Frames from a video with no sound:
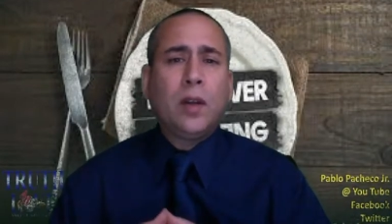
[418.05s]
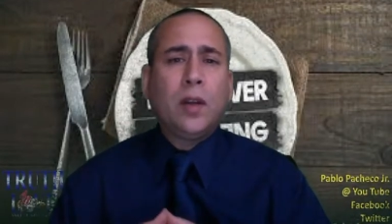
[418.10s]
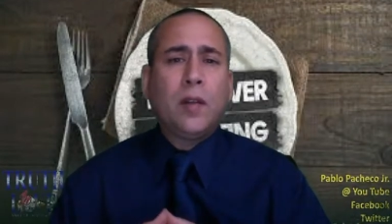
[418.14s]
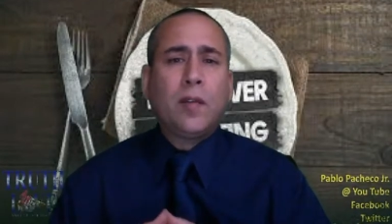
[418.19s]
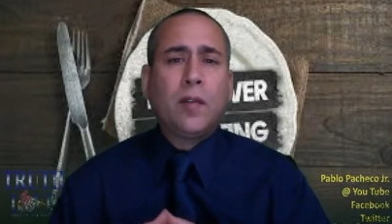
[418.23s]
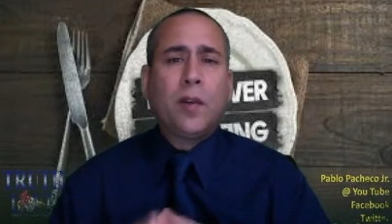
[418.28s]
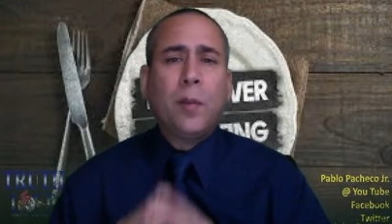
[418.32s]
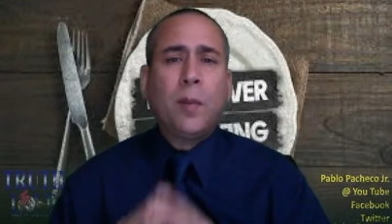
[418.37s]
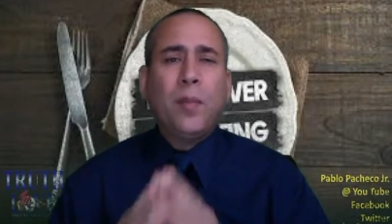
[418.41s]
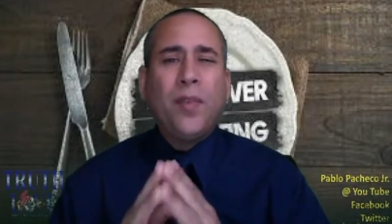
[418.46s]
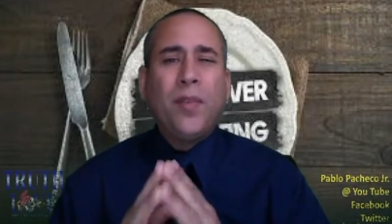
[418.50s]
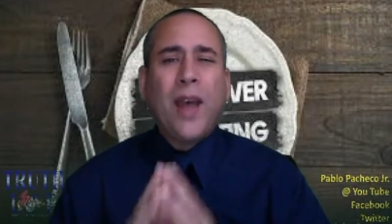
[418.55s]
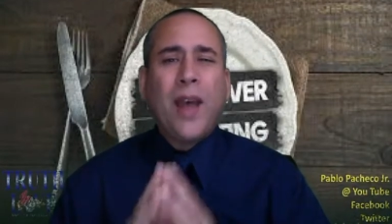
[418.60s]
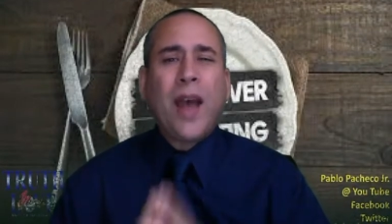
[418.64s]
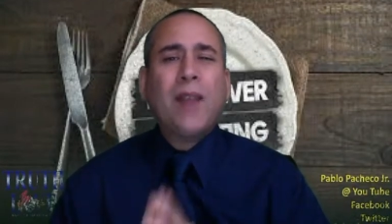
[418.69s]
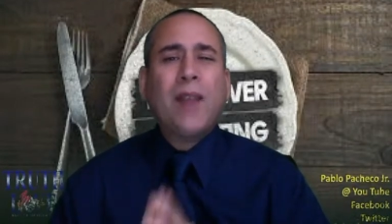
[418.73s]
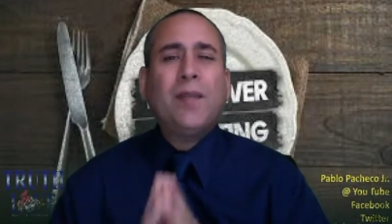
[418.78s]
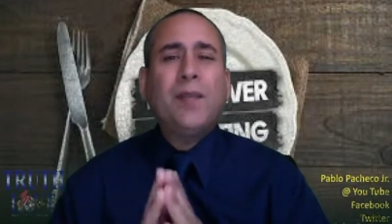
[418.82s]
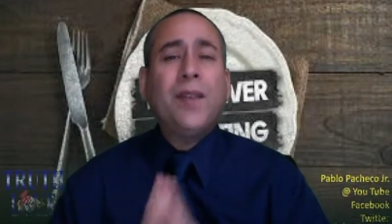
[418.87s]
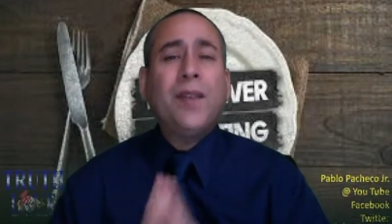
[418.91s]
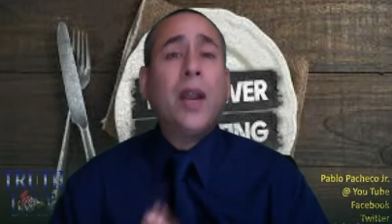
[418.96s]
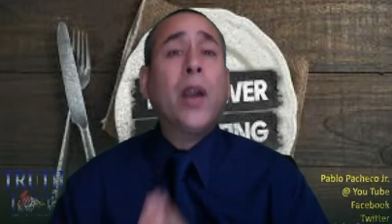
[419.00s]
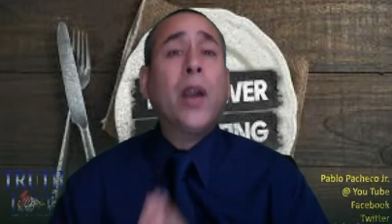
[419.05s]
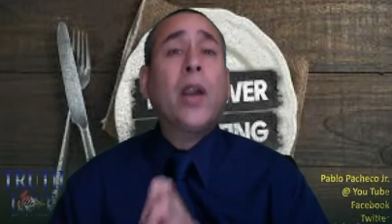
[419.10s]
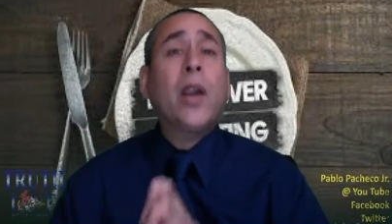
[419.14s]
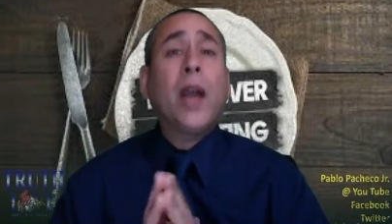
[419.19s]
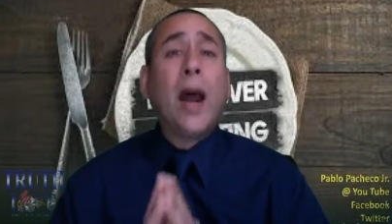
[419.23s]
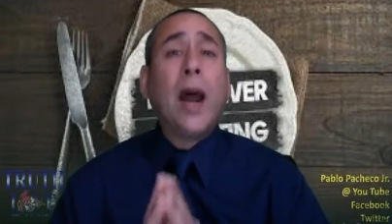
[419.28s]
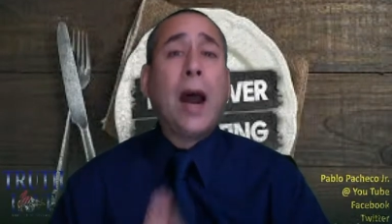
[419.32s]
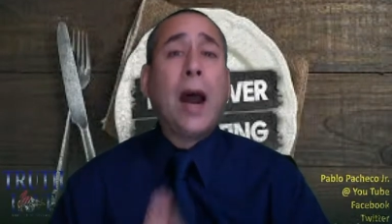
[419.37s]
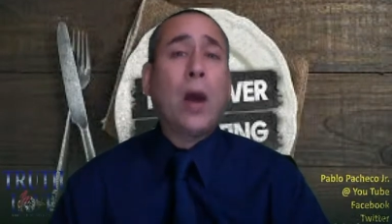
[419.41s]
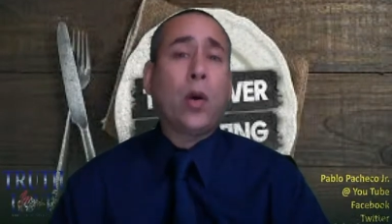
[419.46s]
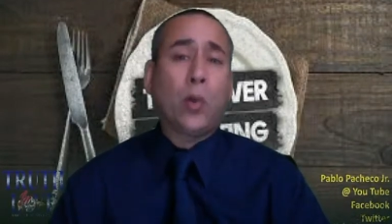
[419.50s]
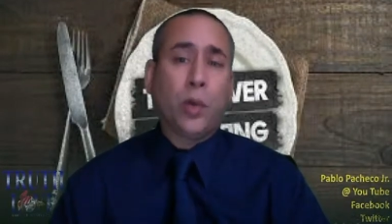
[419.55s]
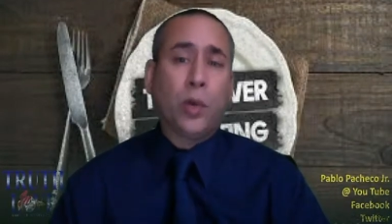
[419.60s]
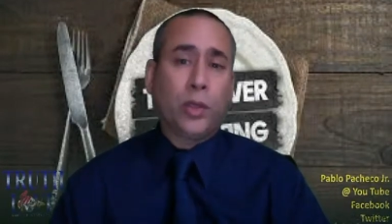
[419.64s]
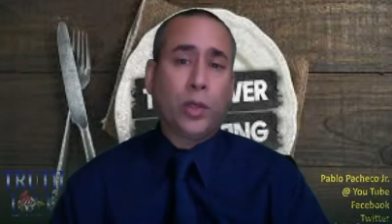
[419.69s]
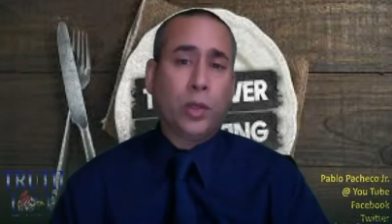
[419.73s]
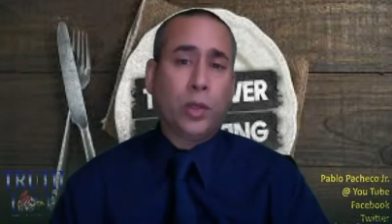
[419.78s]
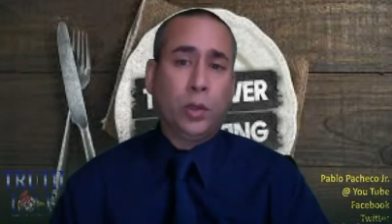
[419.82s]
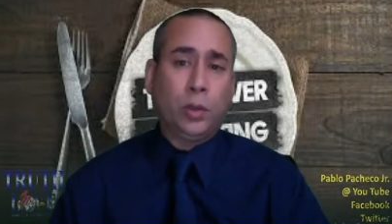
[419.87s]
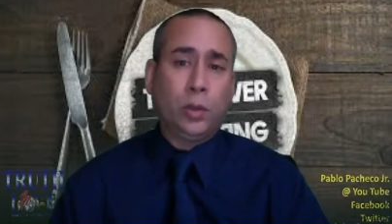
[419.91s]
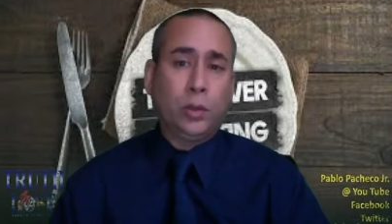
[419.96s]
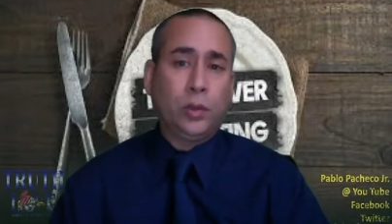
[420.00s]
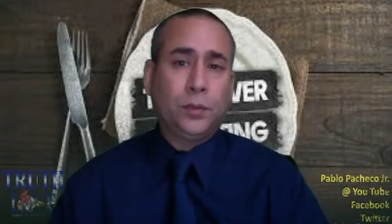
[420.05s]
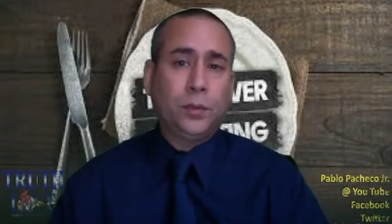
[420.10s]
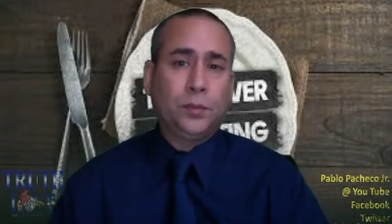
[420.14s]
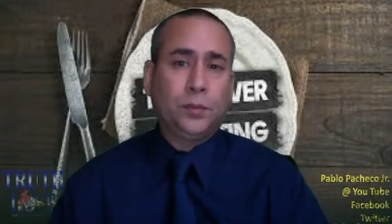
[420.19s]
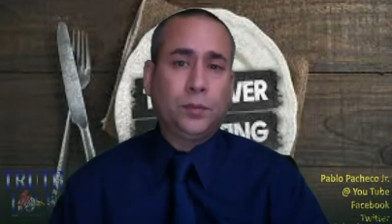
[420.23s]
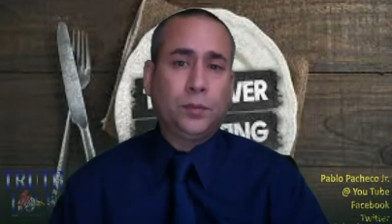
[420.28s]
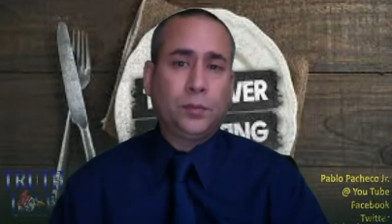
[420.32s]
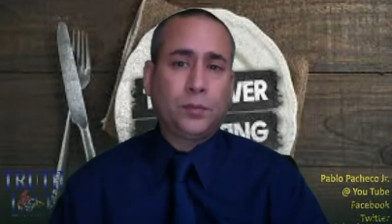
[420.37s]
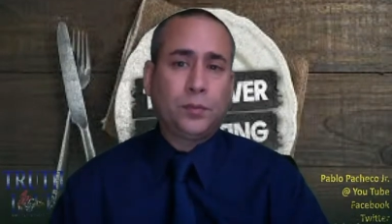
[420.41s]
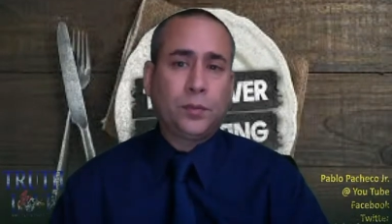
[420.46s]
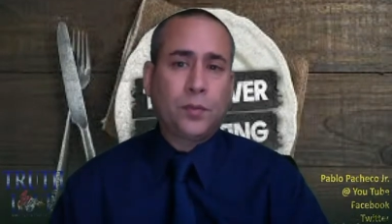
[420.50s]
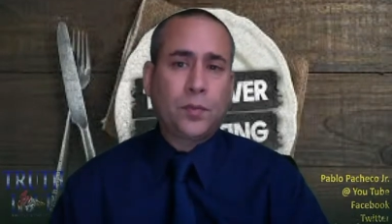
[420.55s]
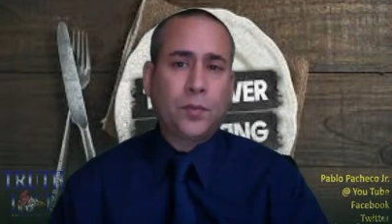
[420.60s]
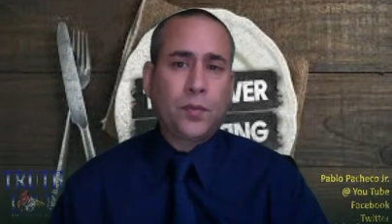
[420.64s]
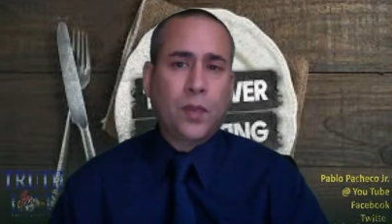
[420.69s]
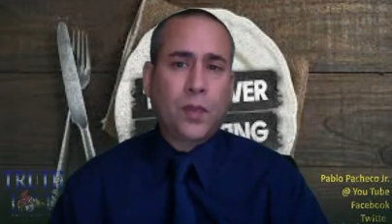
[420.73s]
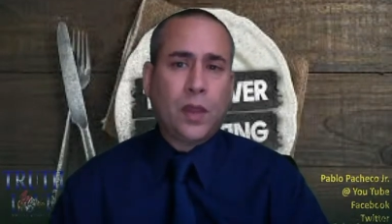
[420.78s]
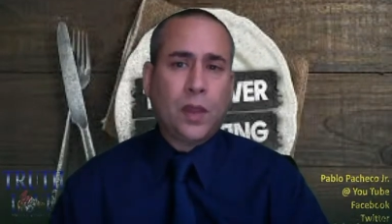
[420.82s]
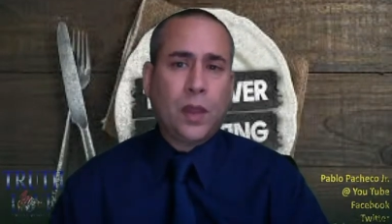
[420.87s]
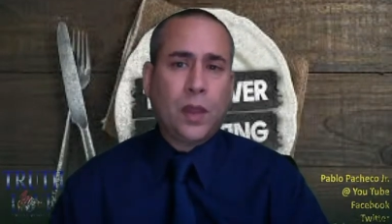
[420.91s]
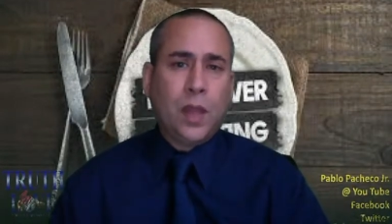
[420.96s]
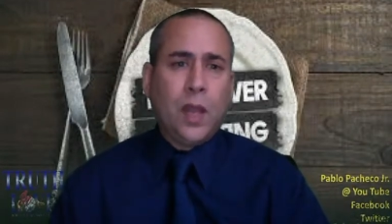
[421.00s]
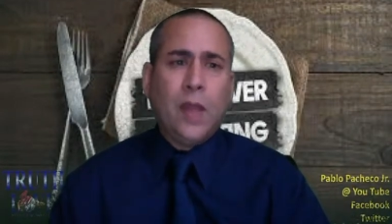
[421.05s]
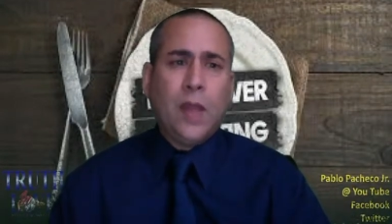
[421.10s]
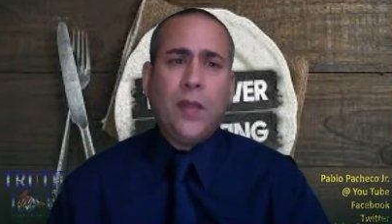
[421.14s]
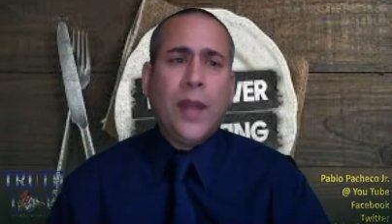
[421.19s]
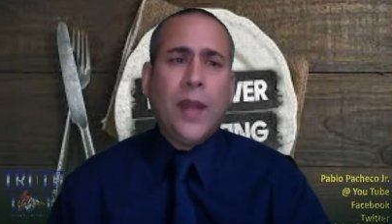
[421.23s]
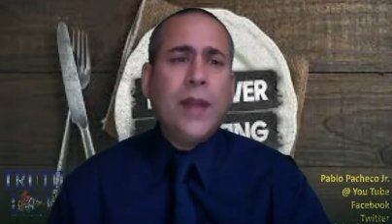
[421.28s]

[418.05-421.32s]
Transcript: from that very hour, we're told. Then